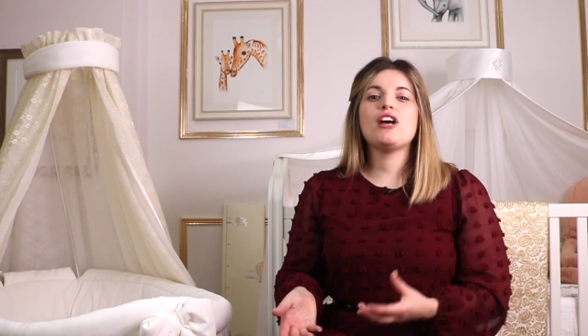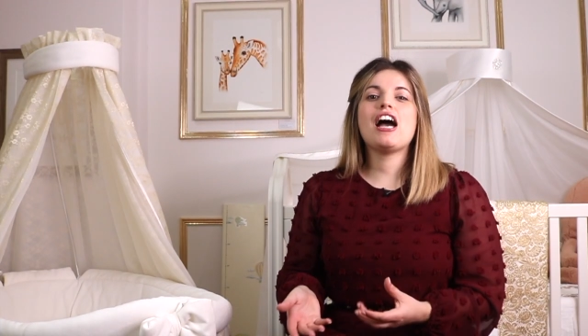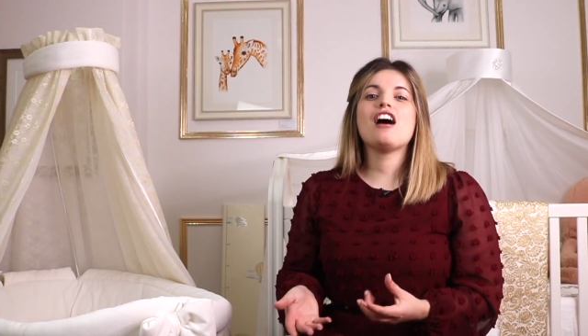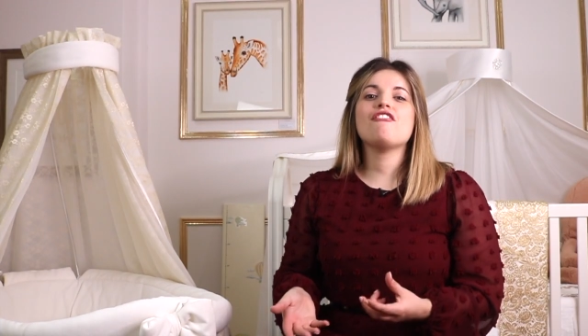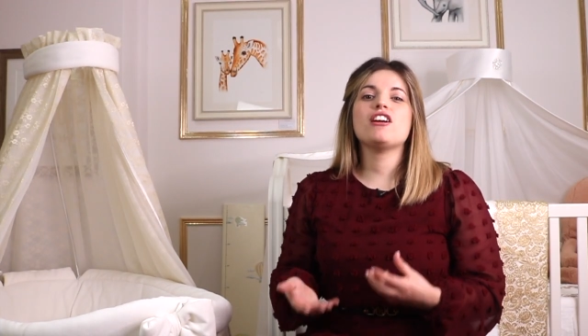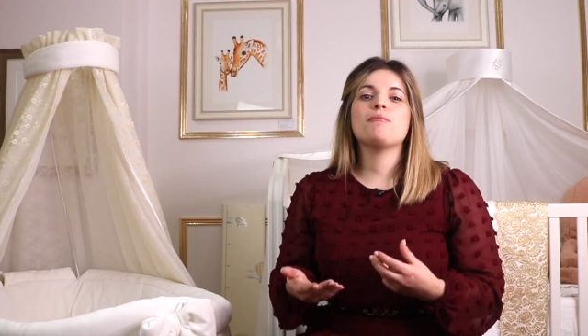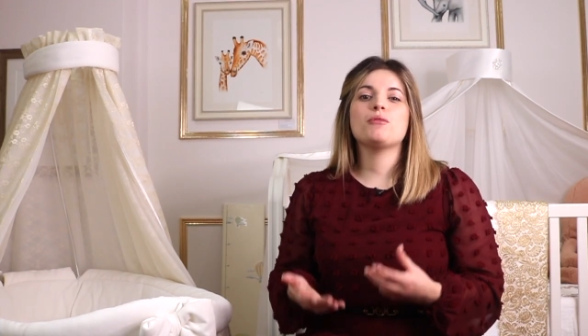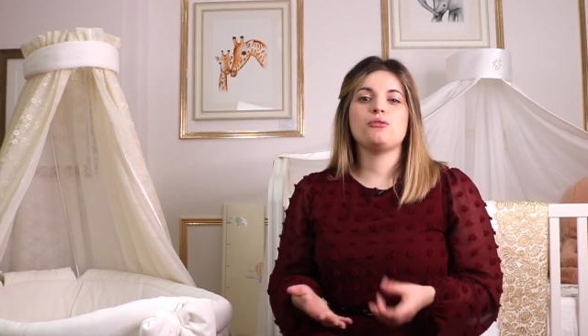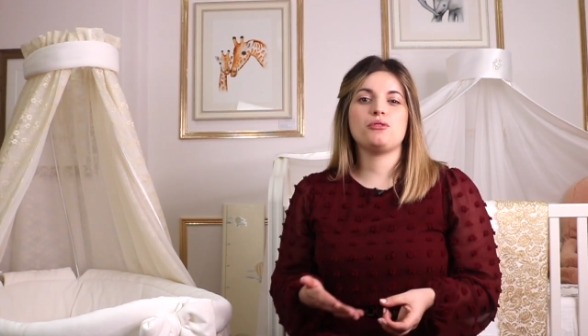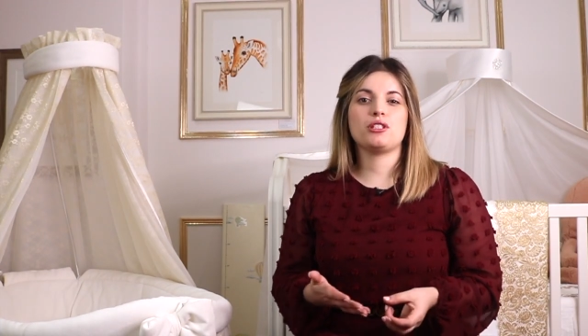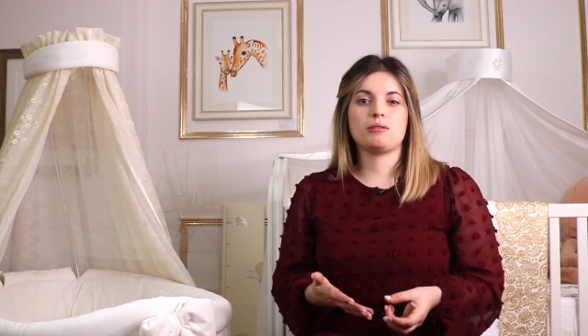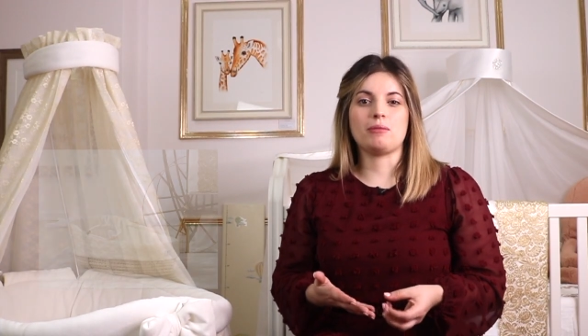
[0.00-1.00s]
have a
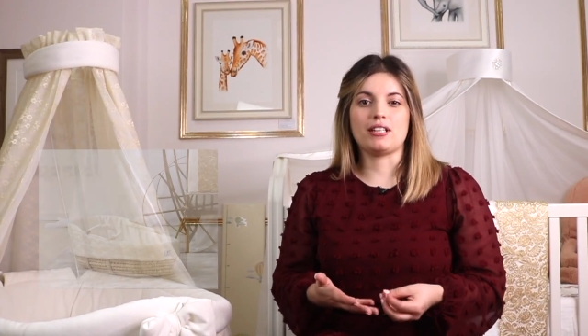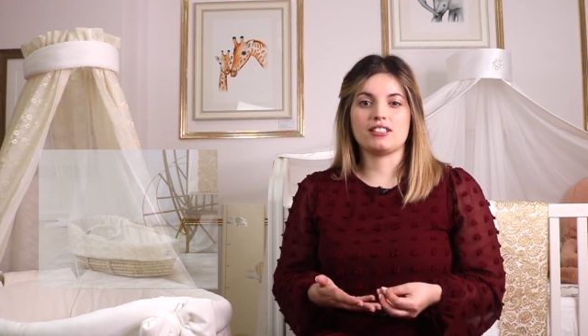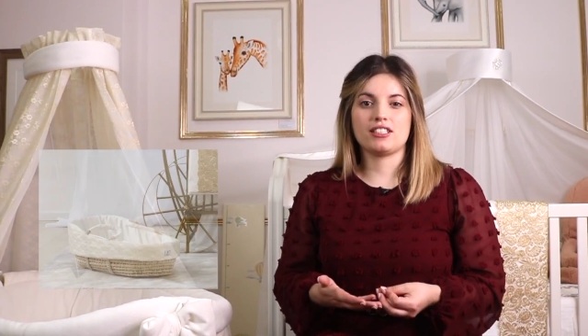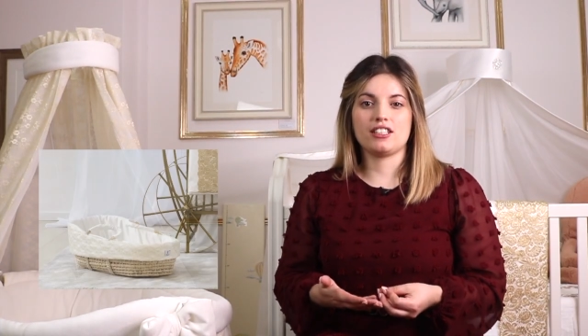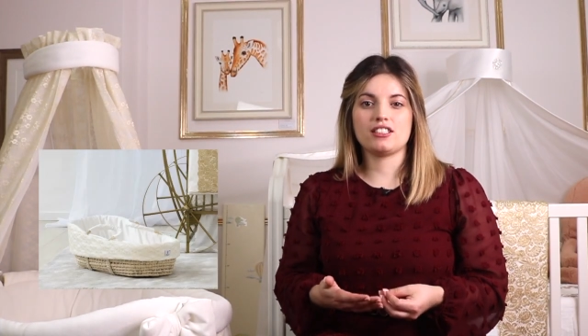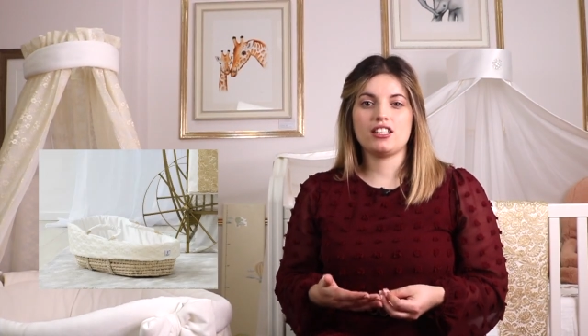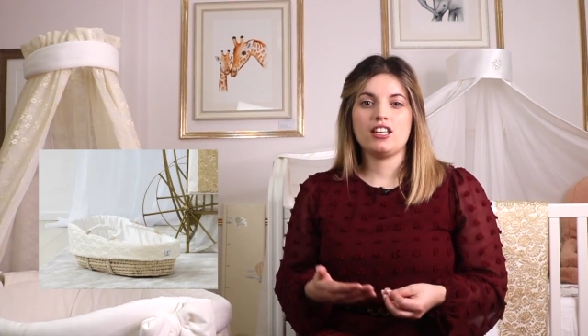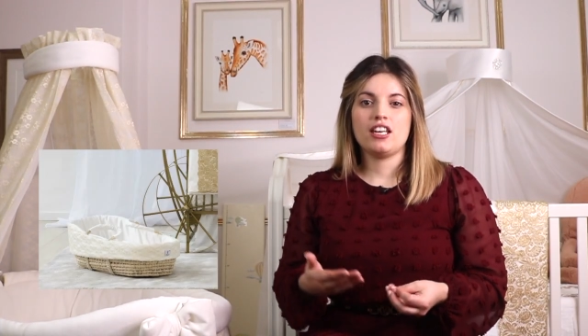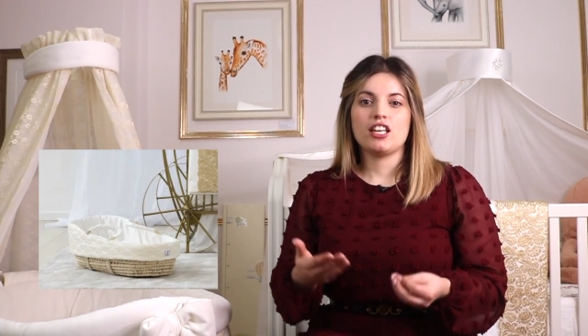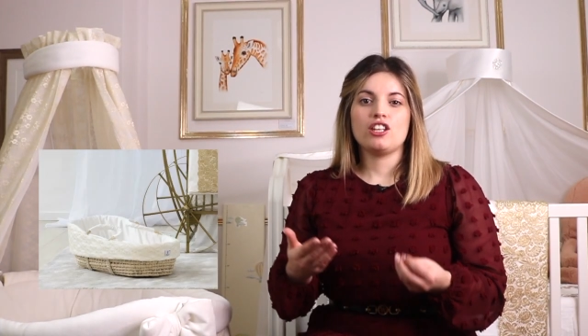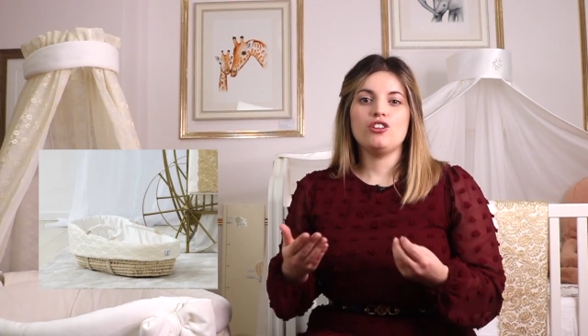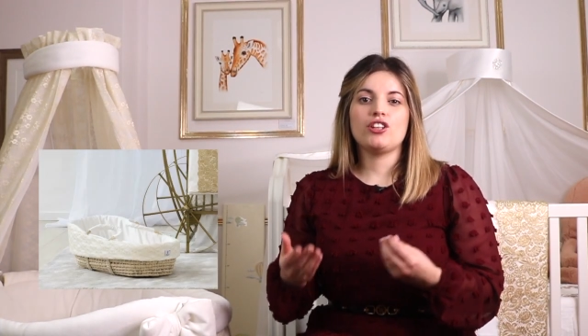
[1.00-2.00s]
Moses basket,
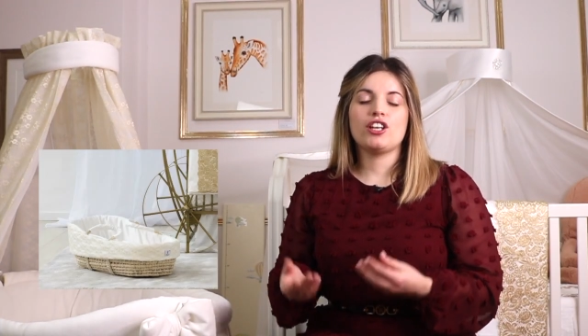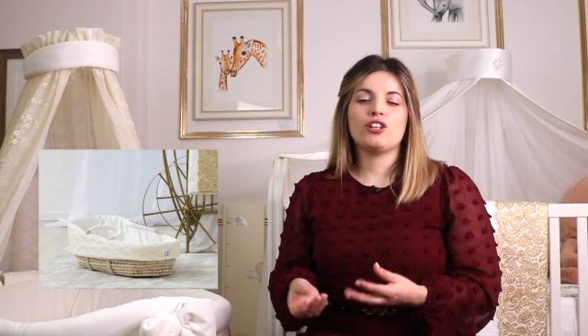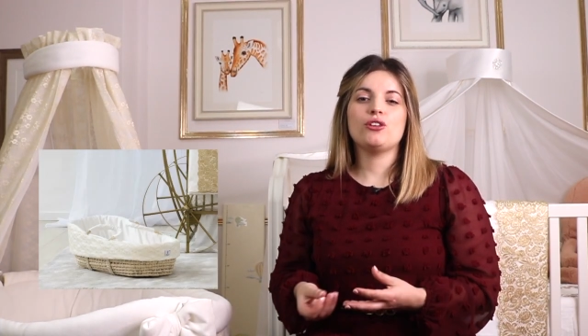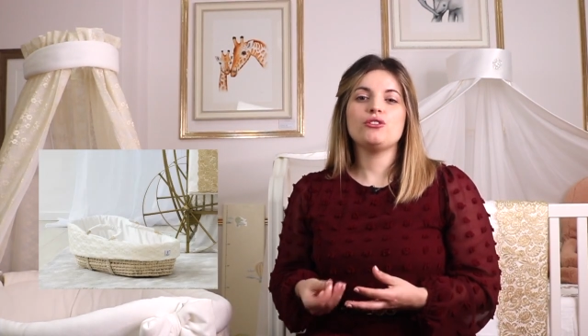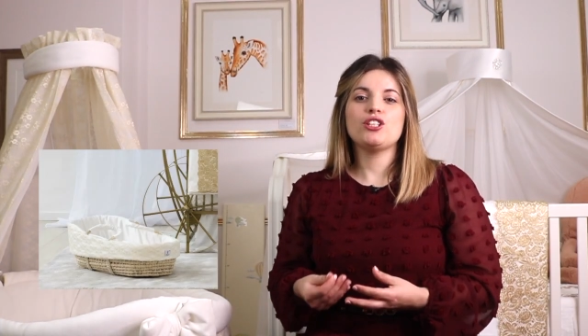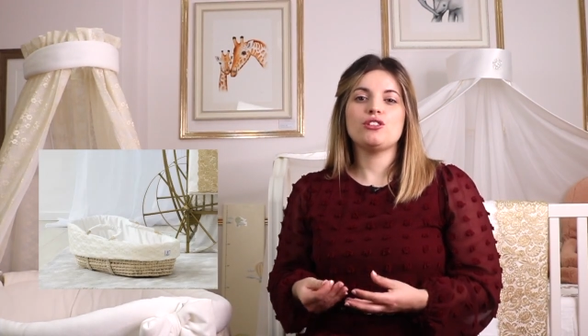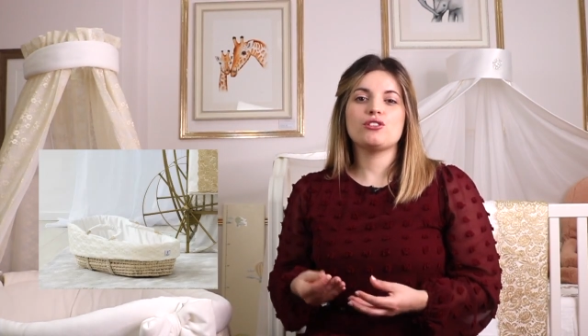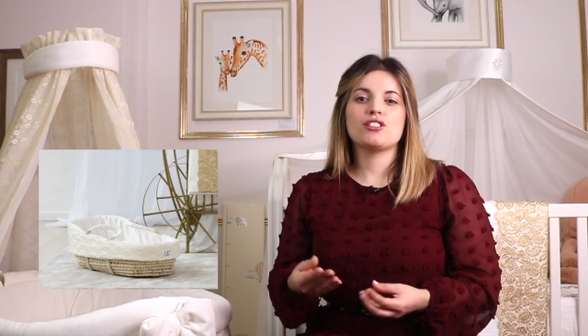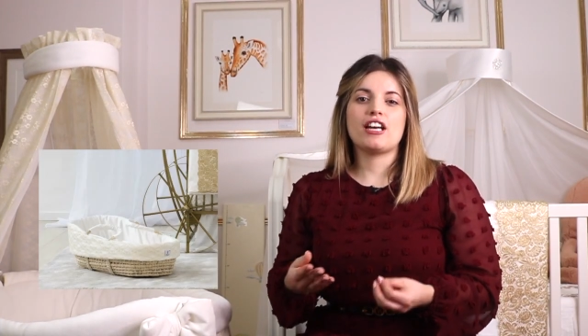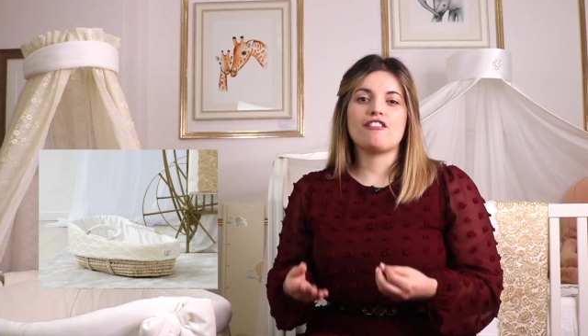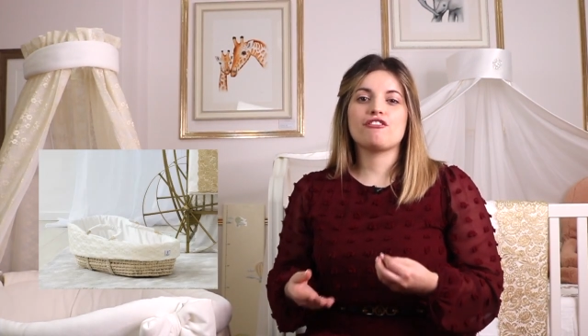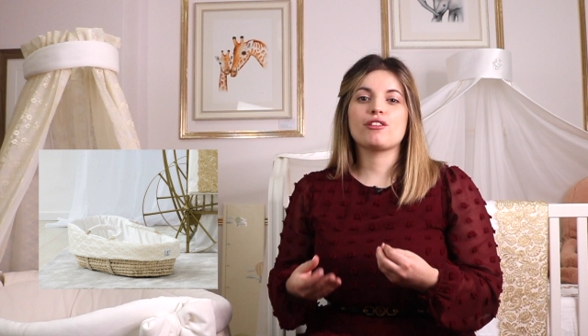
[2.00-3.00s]
you can only use
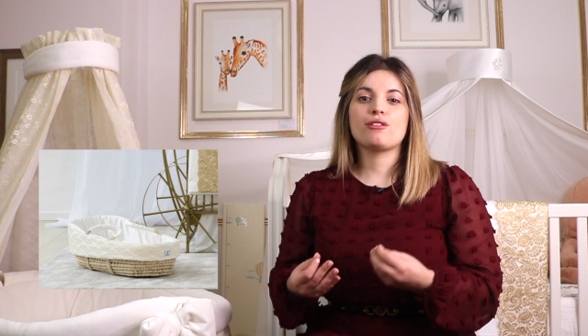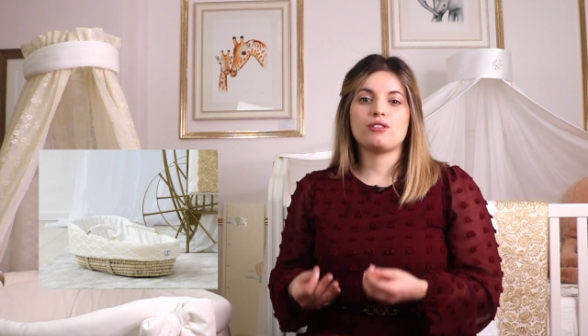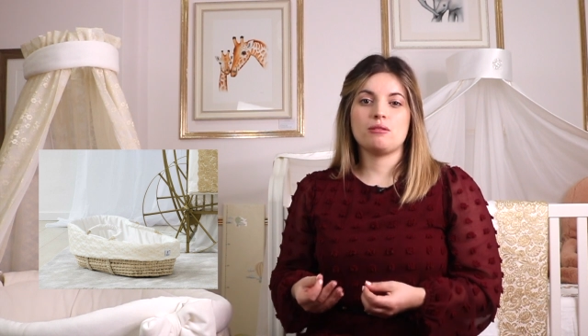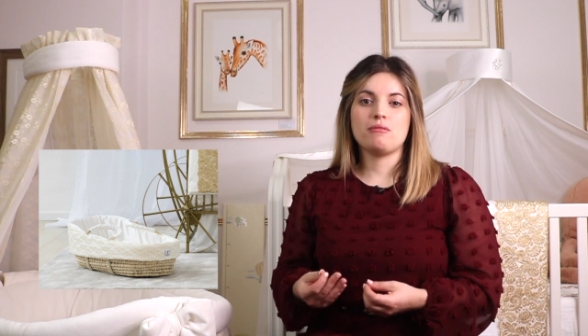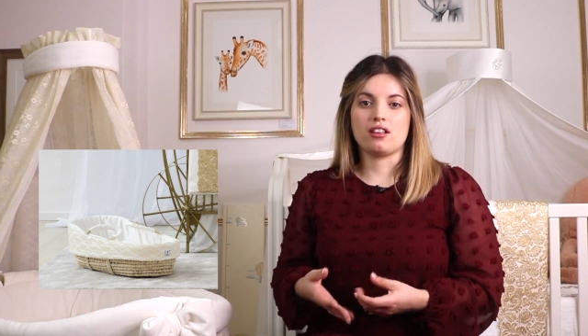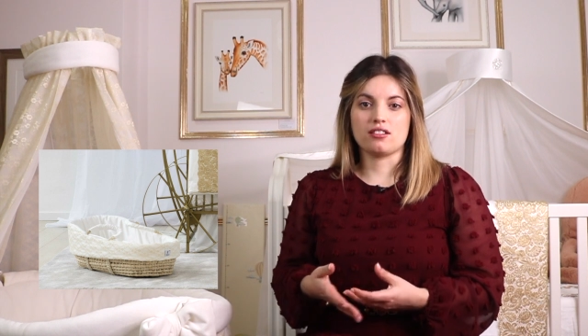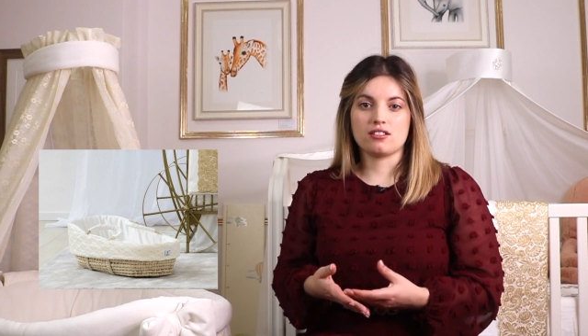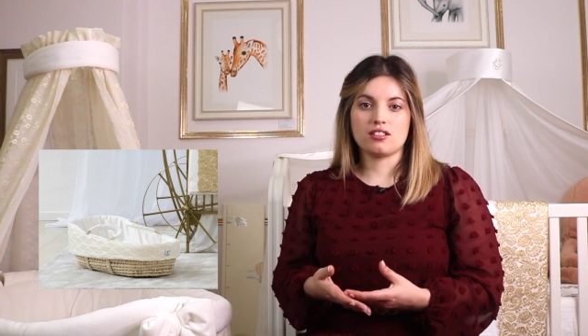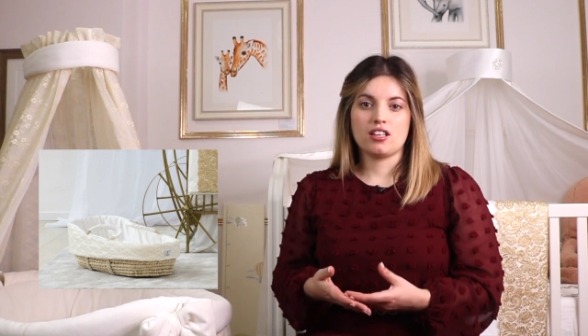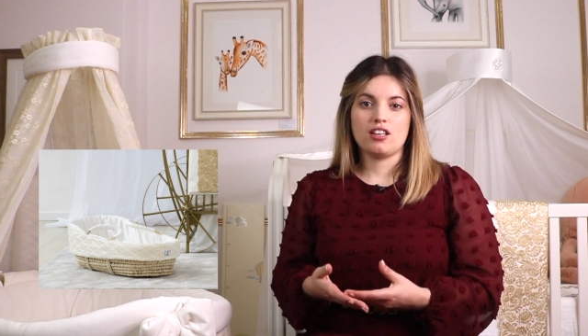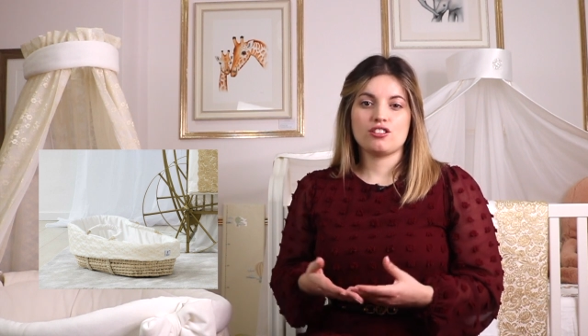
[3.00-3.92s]
that for 3 months.